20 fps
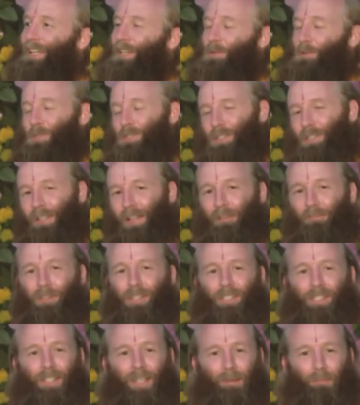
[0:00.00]
You still have
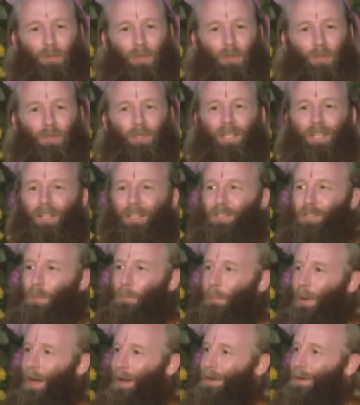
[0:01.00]
the same duty as a
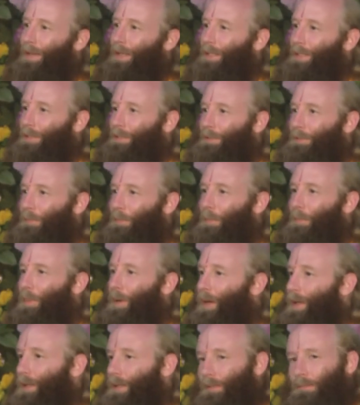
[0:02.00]
parent,
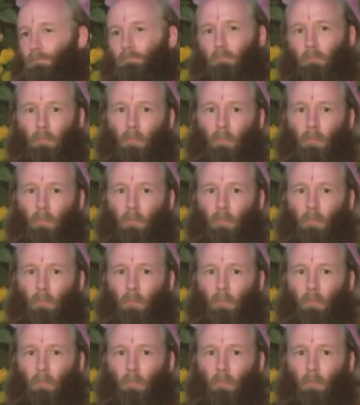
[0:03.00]
but